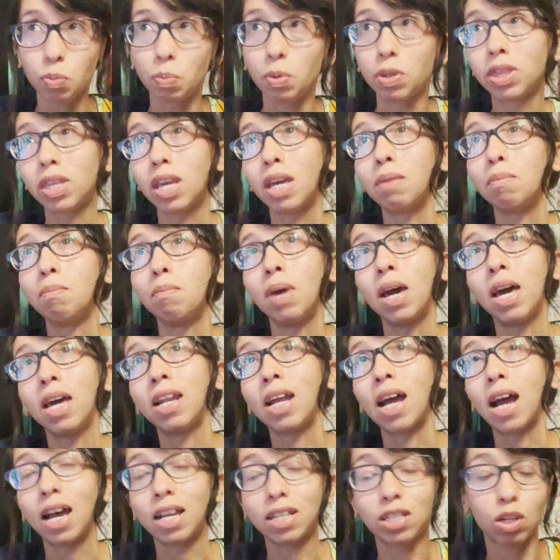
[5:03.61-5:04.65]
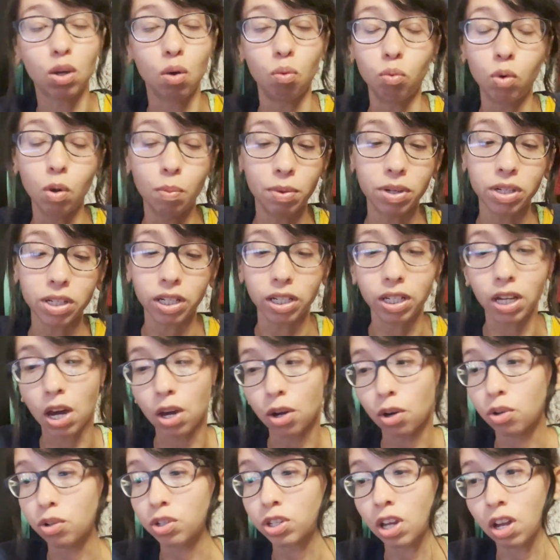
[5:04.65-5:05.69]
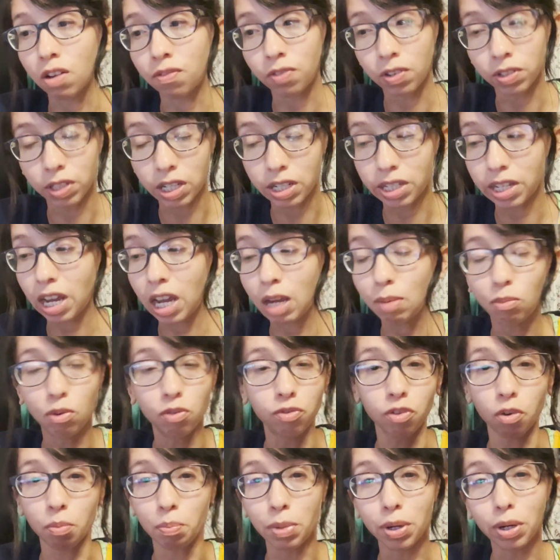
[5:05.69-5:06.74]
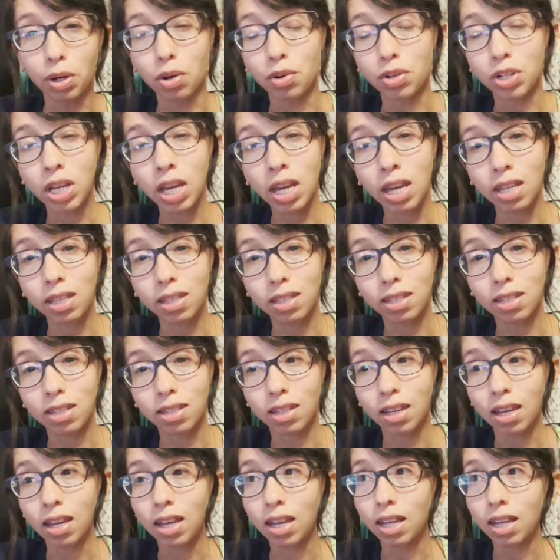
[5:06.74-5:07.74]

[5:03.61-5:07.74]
But then men ask a woman to cut herself on the table for bigger tits.